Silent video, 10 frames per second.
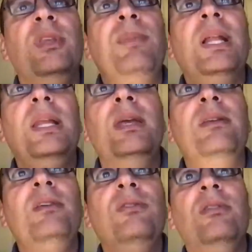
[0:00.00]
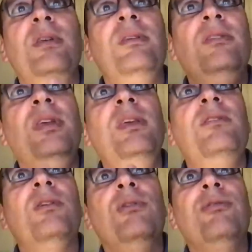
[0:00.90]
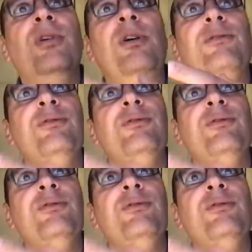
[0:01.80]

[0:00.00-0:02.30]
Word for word: typically a dis disease of of